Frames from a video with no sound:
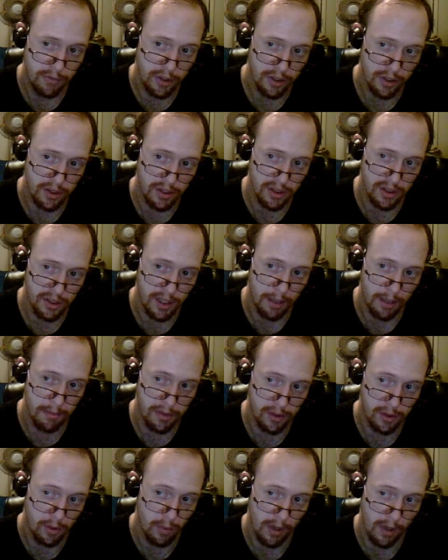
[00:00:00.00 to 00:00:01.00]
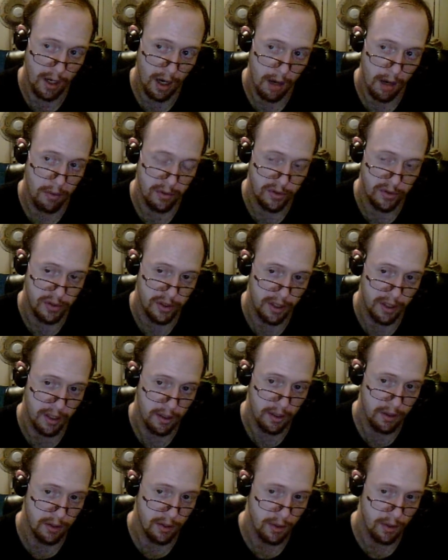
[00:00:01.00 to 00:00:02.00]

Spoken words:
just the same as the way I would see it.